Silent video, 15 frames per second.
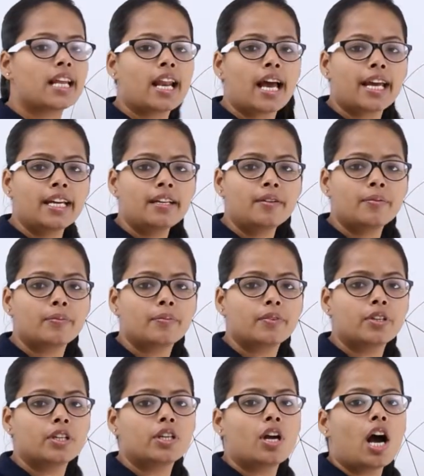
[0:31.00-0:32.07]
a line.
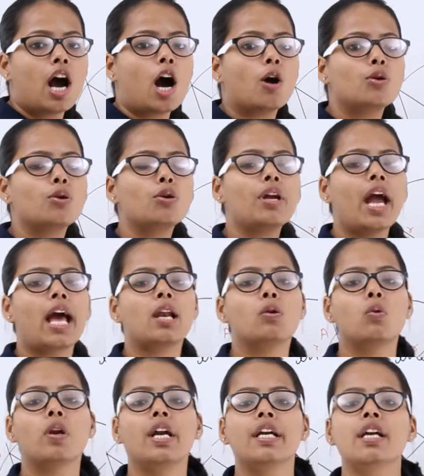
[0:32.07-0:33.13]
How to
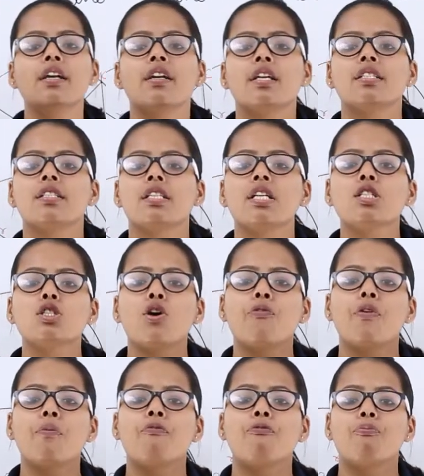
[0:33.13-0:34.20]
calculate a distance of
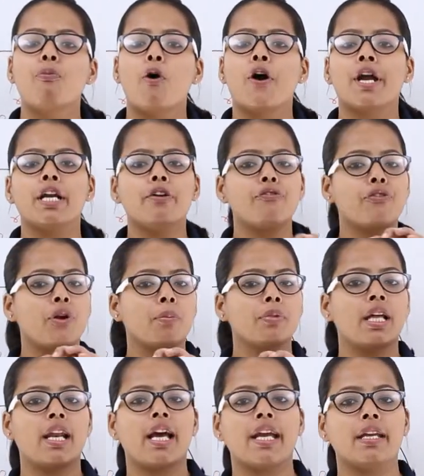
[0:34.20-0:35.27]
a point from
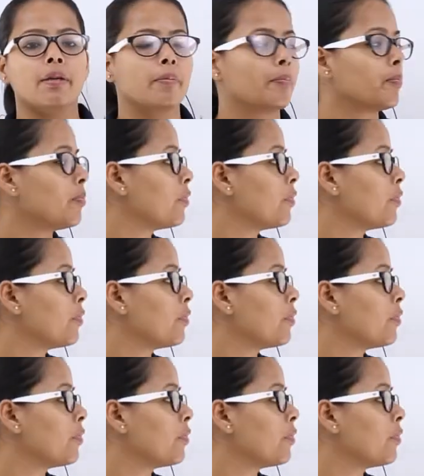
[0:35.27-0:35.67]
the line?